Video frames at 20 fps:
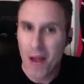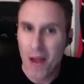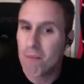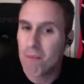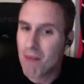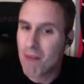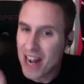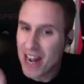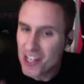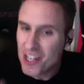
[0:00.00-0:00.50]

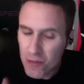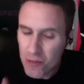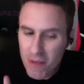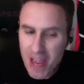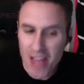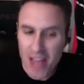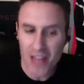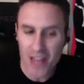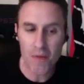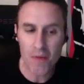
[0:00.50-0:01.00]
Macho
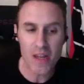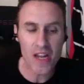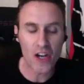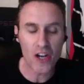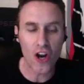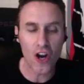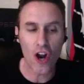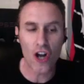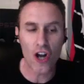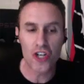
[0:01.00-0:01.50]
Man could be a
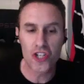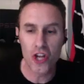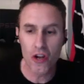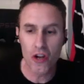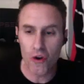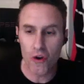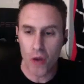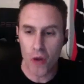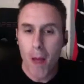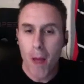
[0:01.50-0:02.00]

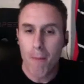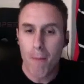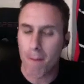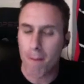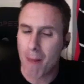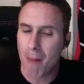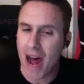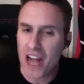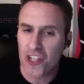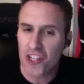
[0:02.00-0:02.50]
cartoon, but
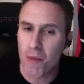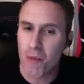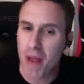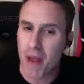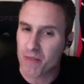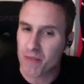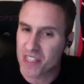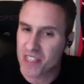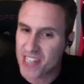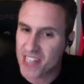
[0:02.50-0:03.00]
Macho
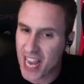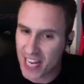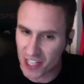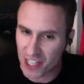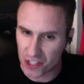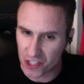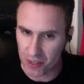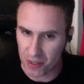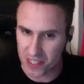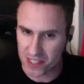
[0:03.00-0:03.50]
Man was
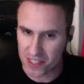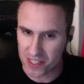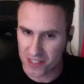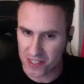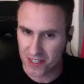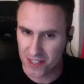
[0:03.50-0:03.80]
dangerous.